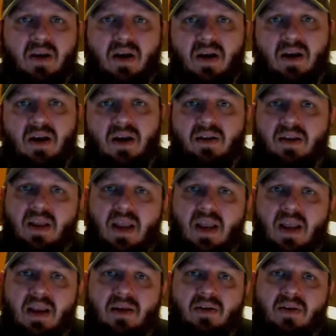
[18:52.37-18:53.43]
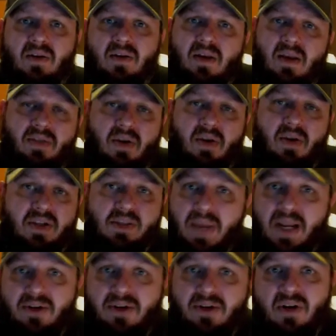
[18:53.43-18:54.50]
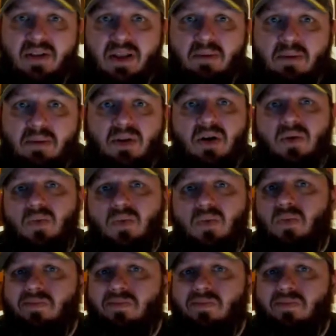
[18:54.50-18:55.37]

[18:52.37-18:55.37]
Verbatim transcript: Uh, and there is a Patreon link below.